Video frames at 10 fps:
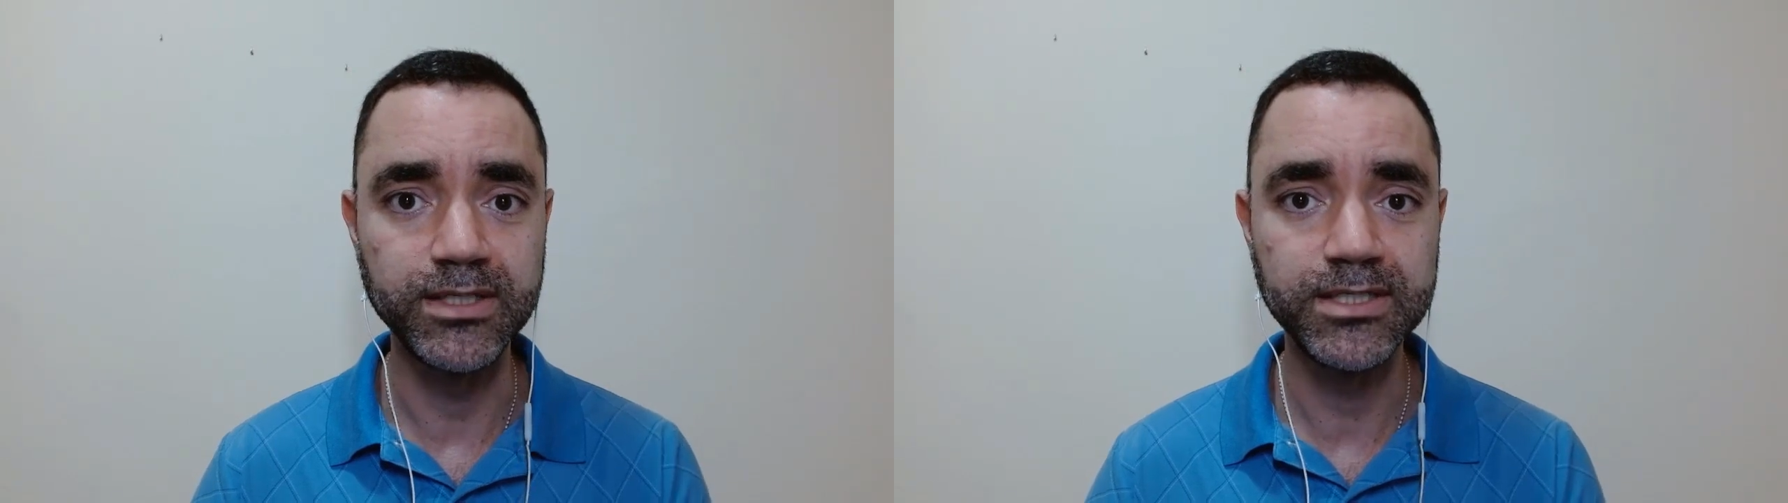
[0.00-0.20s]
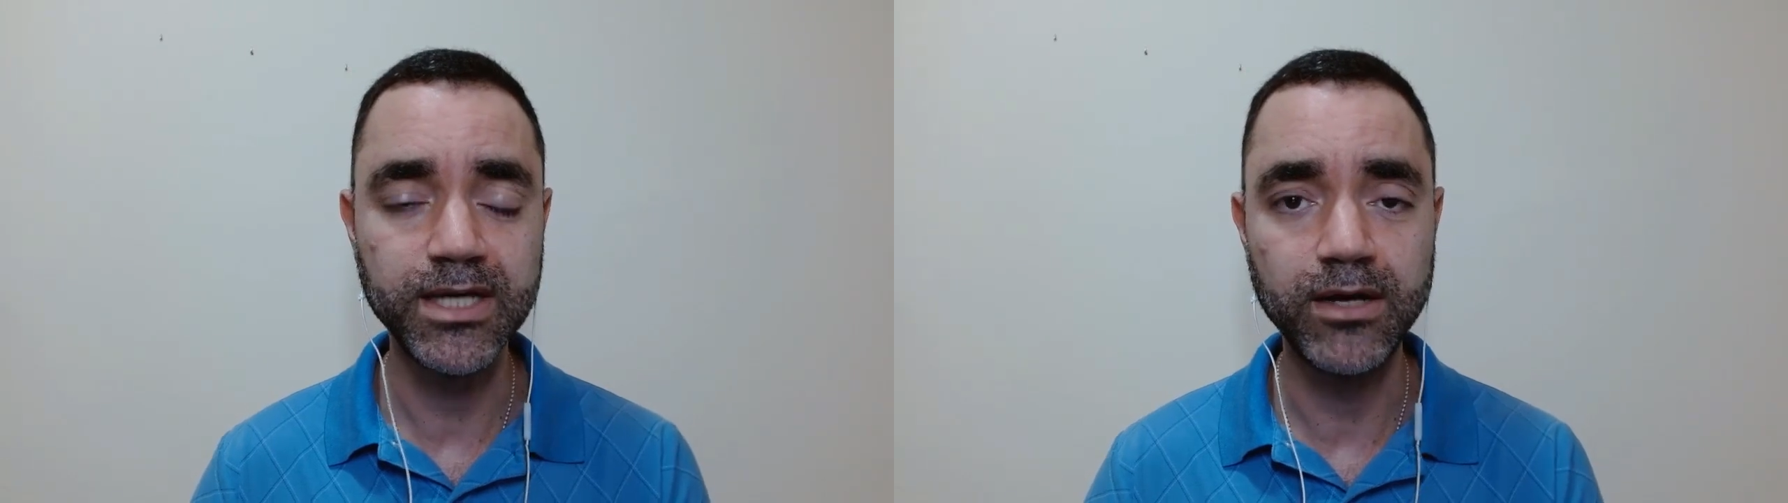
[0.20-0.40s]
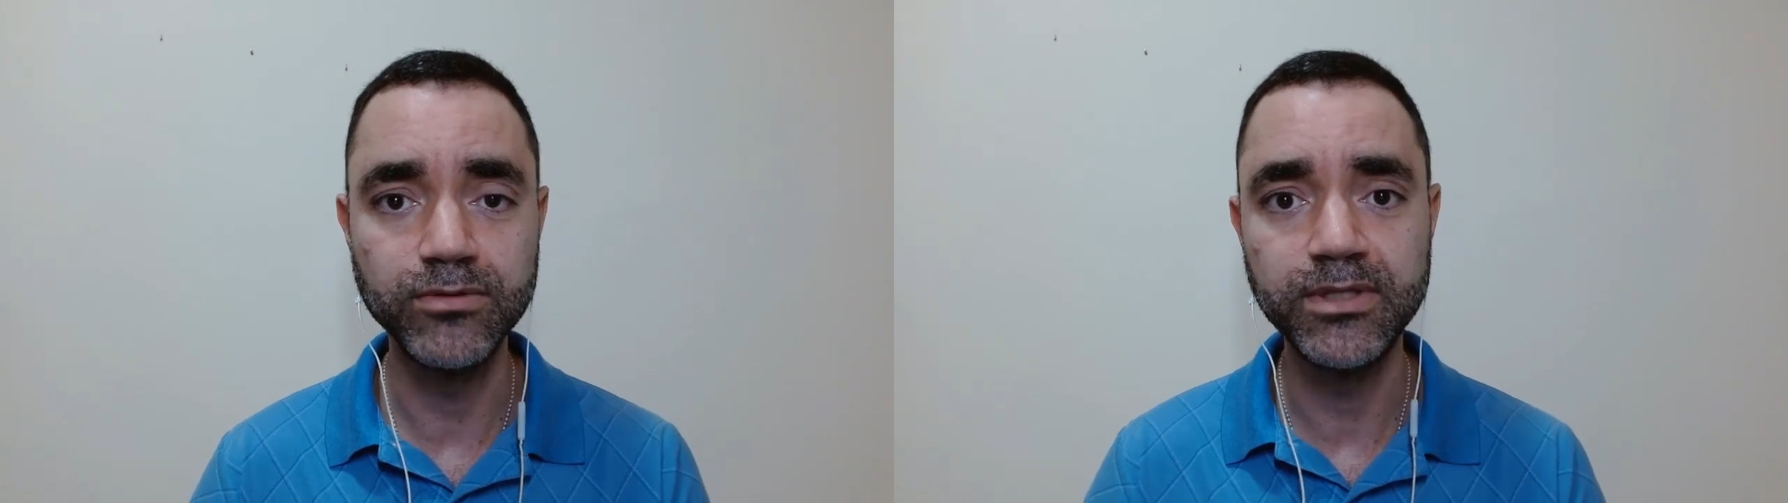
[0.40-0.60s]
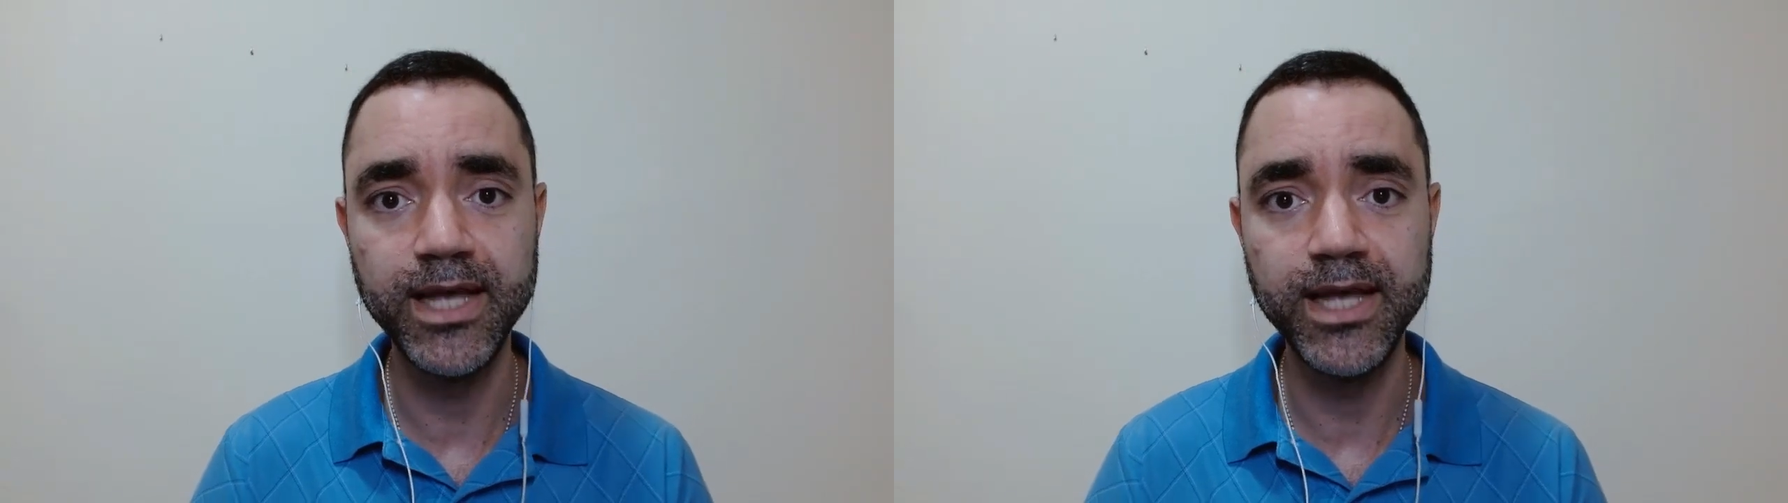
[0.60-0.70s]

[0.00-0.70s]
discount.